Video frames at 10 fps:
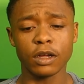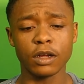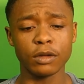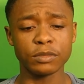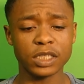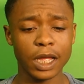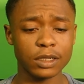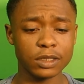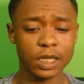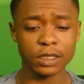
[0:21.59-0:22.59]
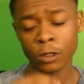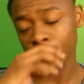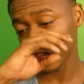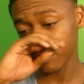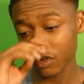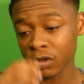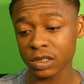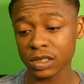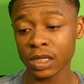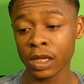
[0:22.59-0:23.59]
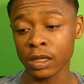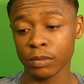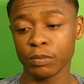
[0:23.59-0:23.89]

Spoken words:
Sagna's had something more to say.